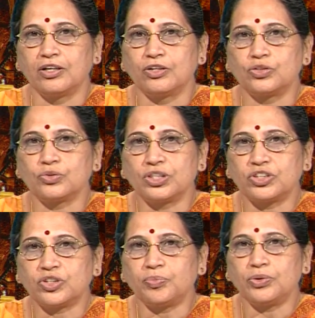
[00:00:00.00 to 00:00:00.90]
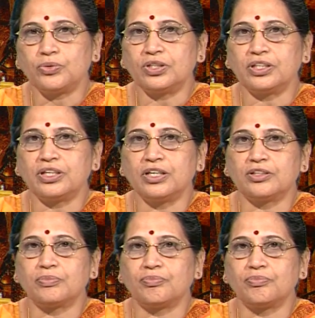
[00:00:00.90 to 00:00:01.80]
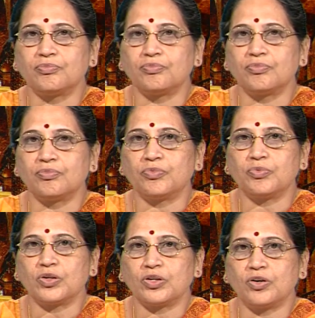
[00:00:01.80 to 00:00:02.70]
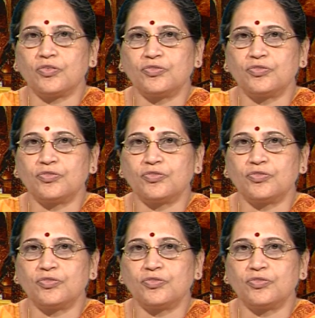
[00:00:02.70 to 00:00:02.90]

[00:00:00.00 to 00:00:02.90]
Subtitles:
to distribute the kingdom of